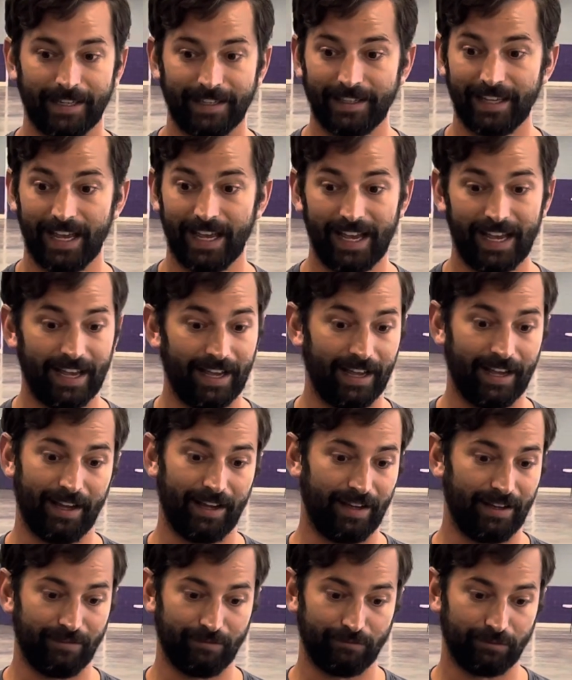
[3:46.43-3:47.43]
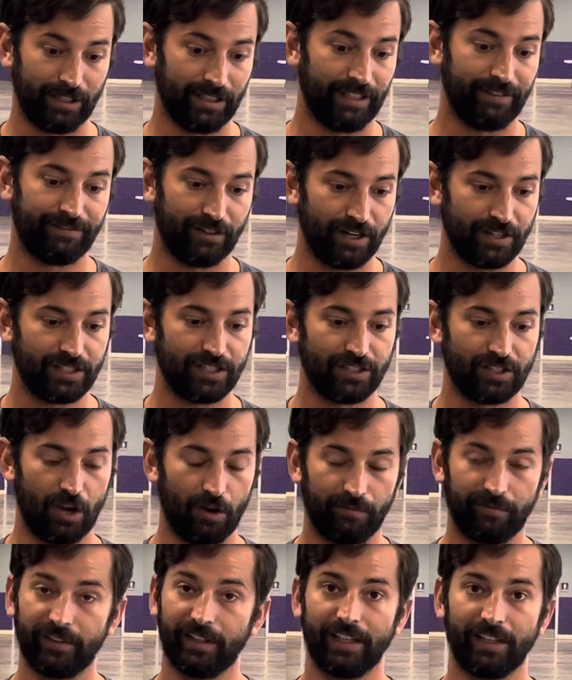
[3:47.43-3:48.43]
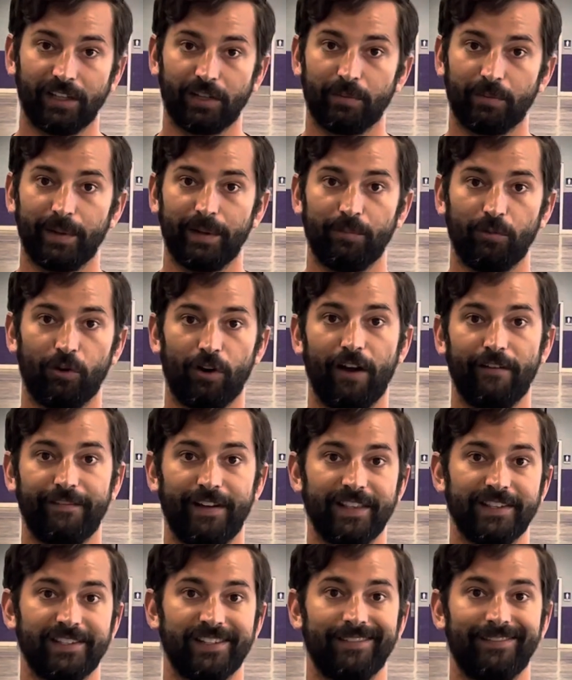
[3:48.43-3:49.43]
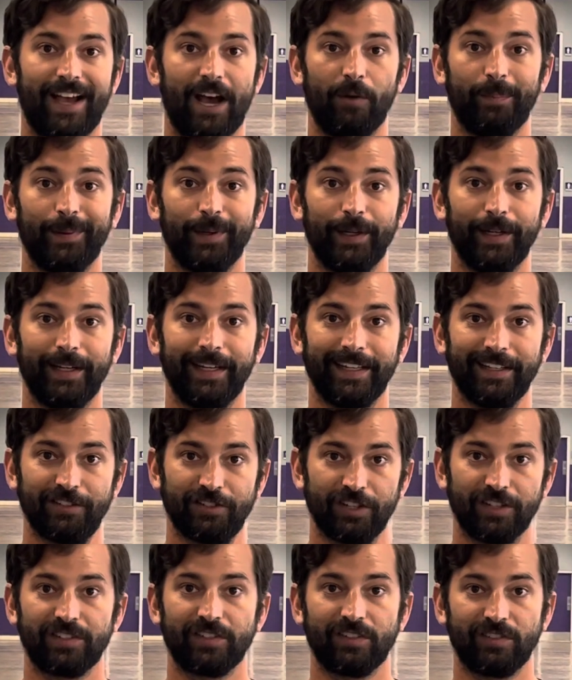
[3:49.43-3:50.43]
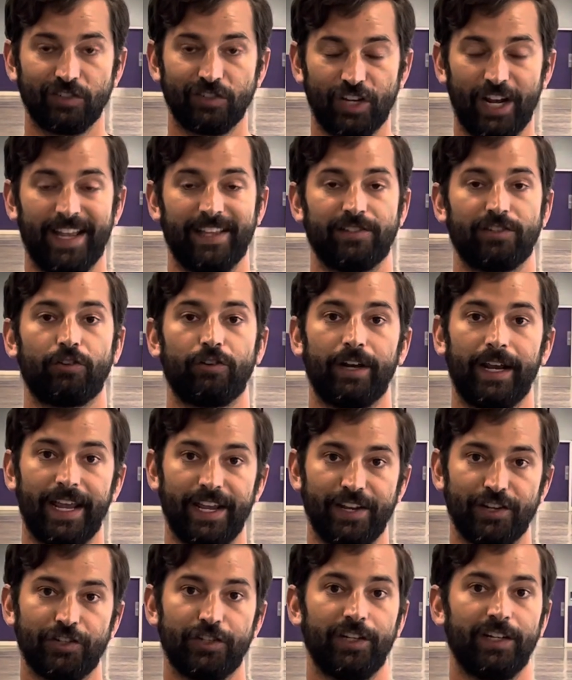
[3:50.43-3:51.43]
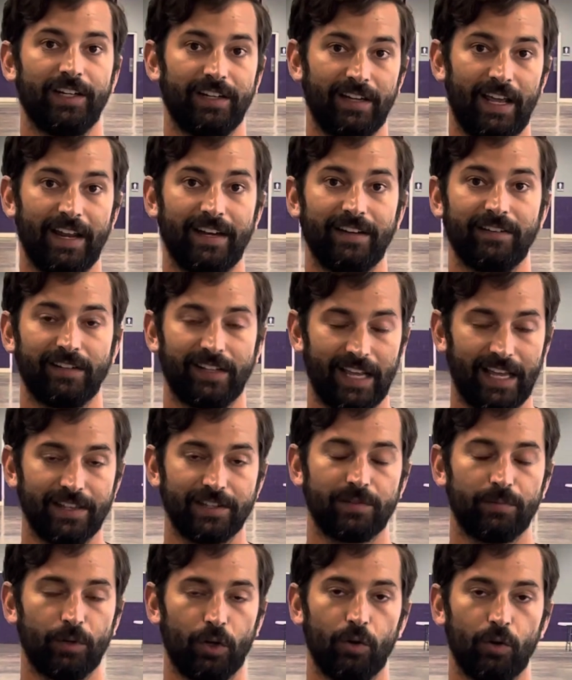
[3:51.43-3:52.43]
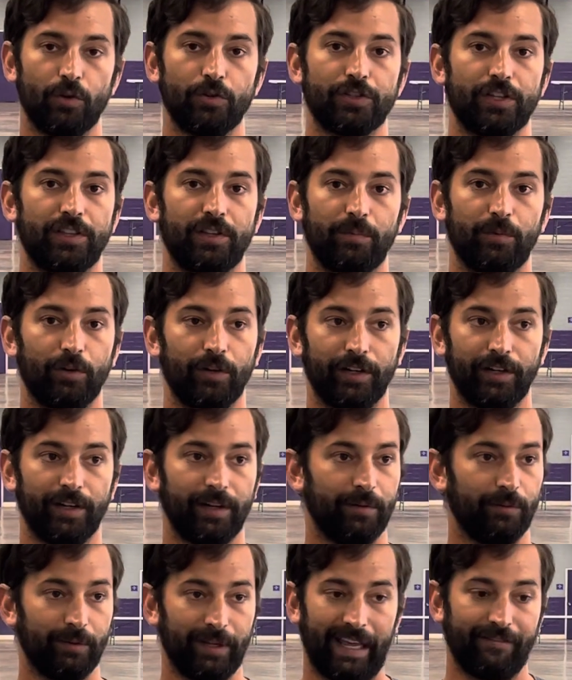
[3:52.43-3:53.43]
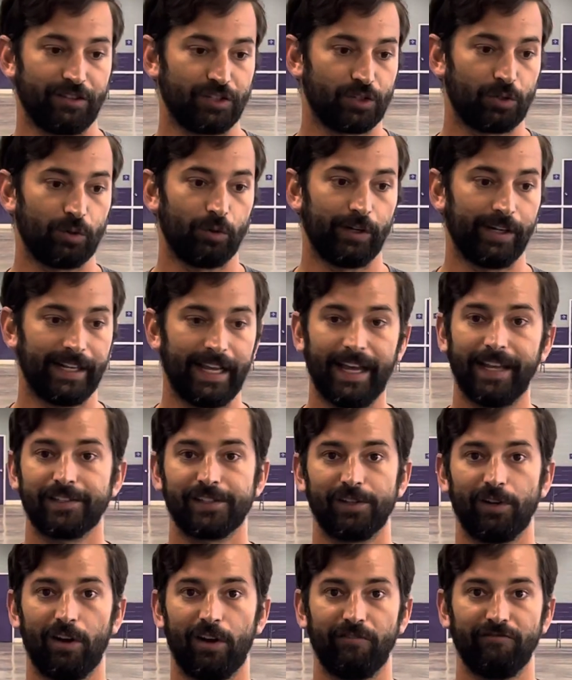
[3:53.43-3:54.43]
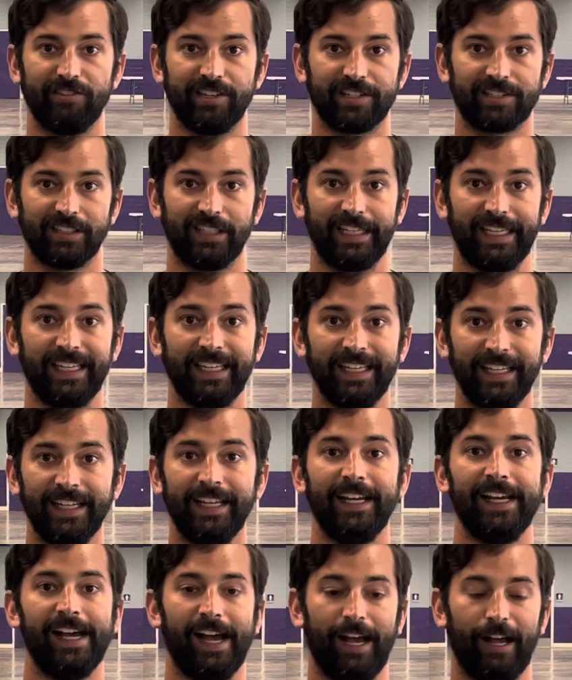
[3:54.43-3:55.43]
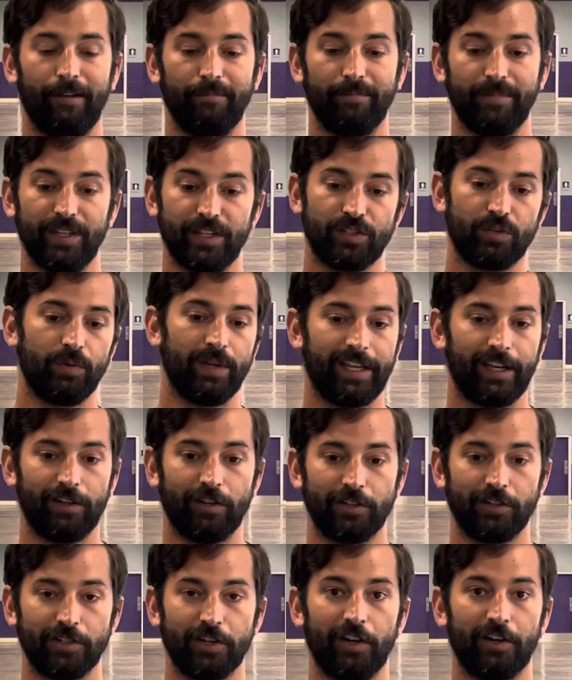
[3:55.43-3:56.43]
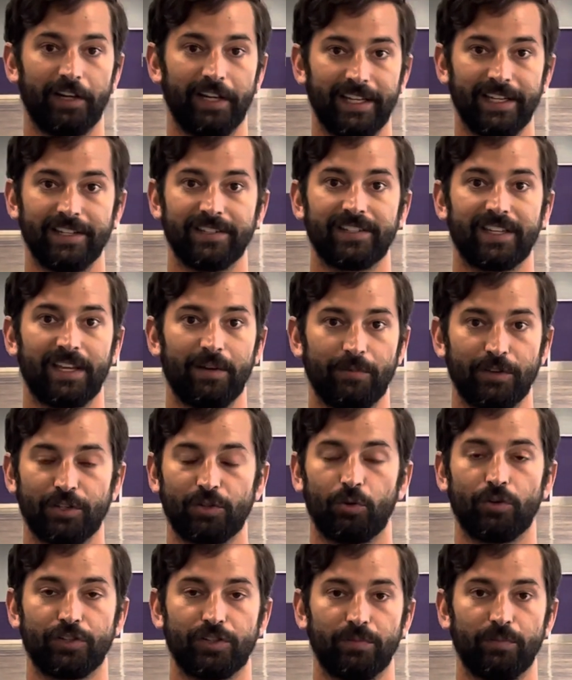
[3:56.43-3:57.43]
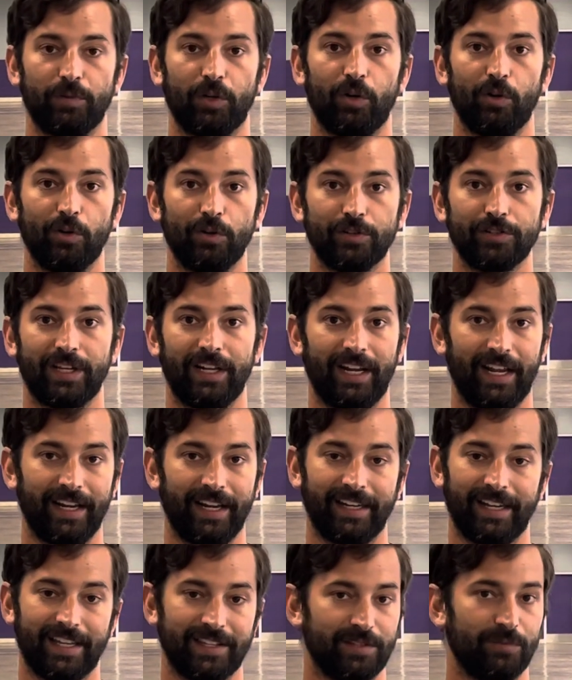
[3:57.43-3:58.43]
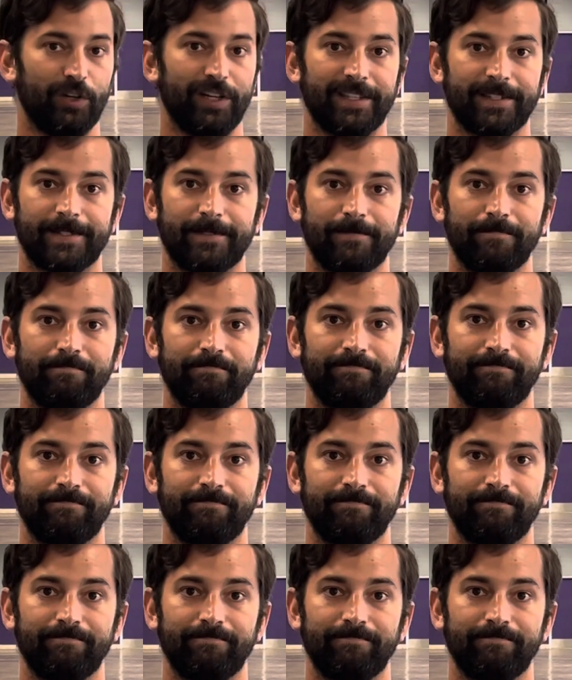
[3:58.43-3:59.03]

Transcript: Yeah, really for us is hopefully a little bit more offensive output and just chance creation and getting some goals on the board. And we haven't scored yet, so obviously this weekend our target is, can we score some goals and get some wins?